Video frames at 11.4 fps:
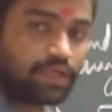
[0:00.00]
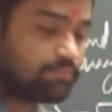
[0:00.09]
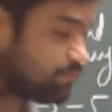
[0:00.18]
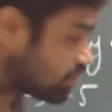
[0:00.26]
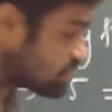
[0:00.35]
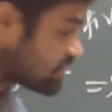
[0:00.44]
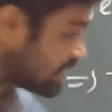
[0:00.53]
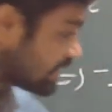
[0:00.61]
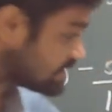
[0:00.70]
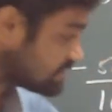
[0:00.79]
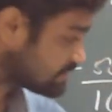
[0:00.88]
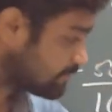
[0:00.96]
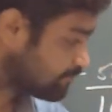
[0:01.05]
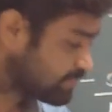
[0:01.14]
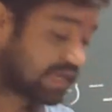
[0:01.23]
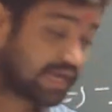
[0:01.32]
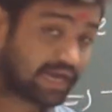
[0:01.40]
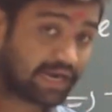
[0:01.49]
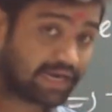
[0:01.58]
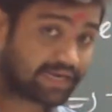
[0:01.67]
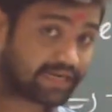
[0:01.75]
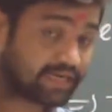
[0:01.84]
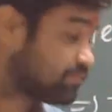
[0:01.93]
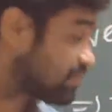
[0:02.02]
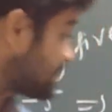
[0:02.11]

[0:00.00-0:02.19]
because here is 100 but